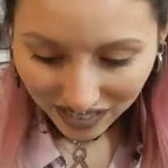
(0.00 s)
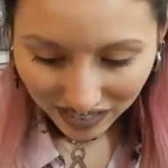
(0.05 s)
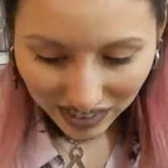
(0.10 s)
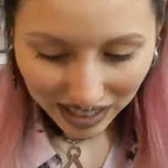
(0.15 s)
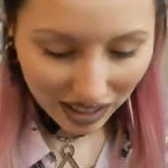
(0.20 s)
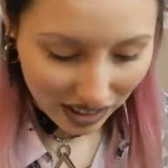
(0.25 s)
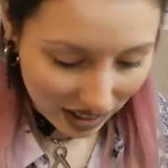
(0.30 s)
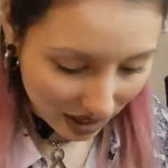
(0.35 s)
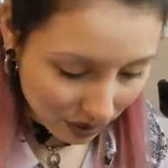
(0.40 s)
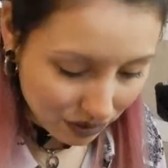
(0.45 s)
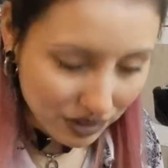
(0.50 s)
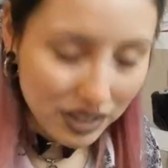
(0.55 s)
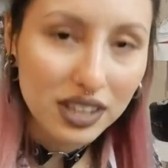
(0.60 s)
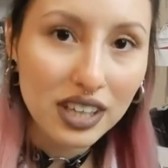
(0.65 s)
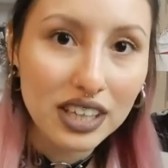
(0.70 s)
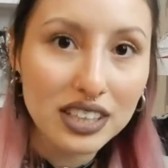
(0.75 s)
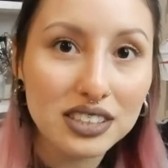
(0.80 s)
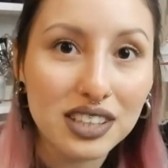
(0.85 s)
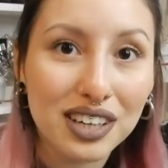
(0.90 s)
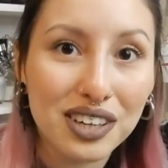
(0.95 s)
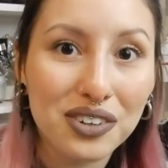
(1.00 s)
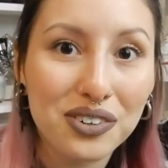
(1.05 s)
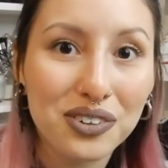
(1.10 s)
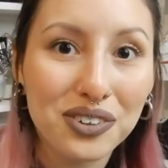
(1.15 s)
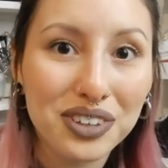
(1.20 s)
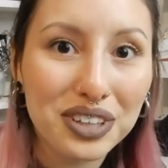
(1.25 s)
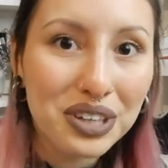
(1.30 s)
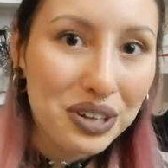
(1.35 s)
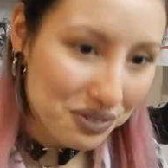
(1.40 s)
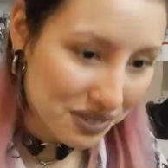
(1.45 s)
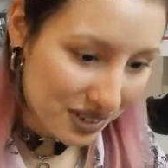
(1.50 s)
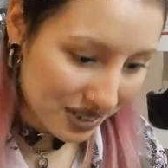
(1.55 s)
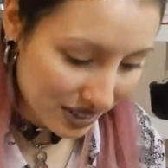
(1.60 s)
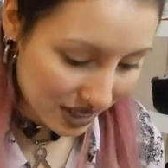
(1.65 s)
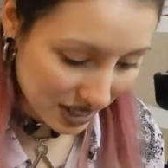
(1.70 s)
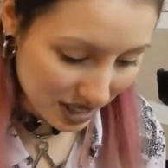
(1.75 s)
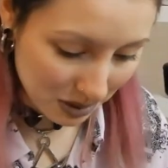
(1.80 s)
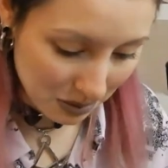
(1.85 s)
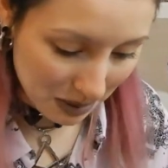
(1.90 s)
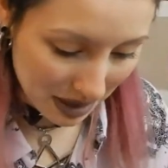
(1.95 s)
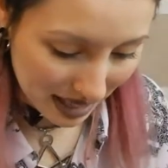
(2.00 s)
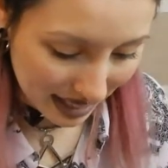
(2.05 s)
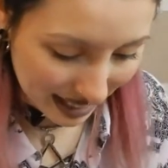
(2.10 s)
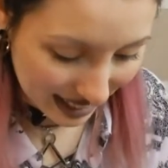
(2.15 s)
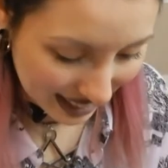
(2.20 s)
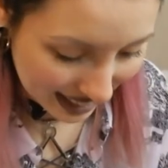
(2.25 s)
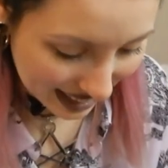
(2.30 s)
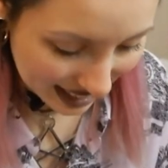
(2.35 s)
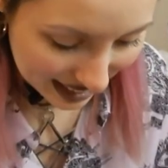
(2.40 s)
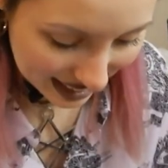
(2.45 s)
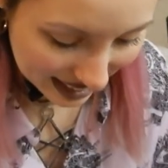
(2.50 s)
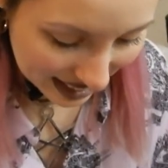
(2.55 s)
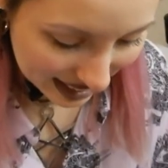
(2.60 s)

Well, all of the things are cool, of course, but like,